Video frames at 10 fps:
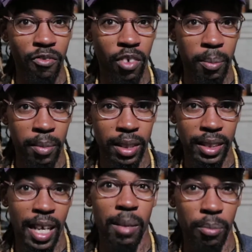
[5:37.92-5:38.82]
from the
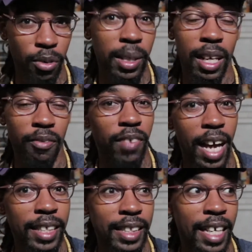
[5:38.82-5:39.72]
sonic boom that it
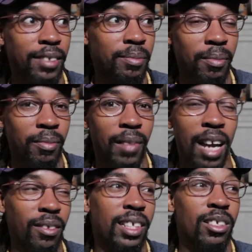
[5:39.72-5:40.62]
flies at. I
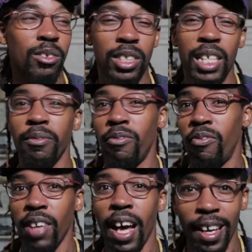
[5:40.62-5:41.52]
don't think you should even
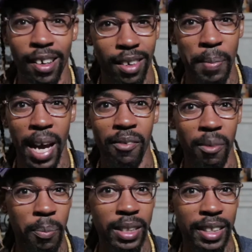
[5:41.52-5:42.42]
fly on the back of a
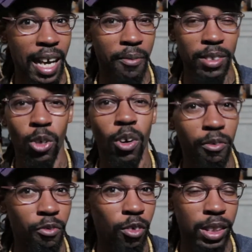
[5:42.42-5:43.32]
Pidgeot if it's going
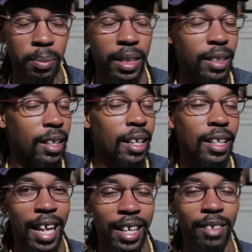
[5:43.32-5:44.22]
full speed.
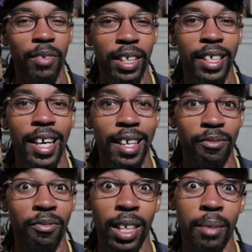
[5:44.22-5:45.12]
That could really
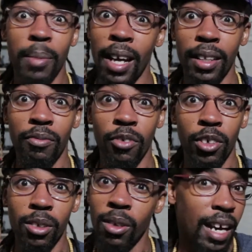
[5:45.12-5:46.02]
end really badly for
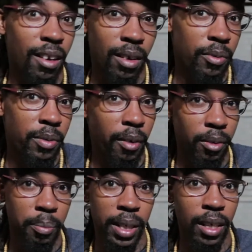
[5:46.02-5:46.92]
you. I don't know if you've ever
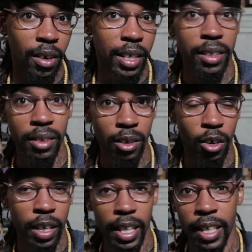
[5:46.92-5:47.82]
been on
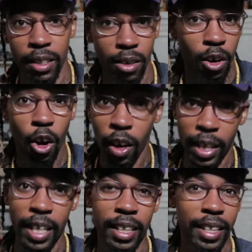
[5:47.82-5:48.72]
or in or on
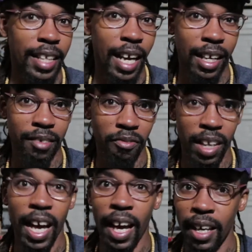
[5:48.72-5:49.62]
anything that can
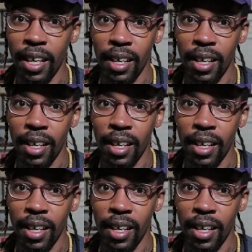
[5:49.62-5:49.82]
fly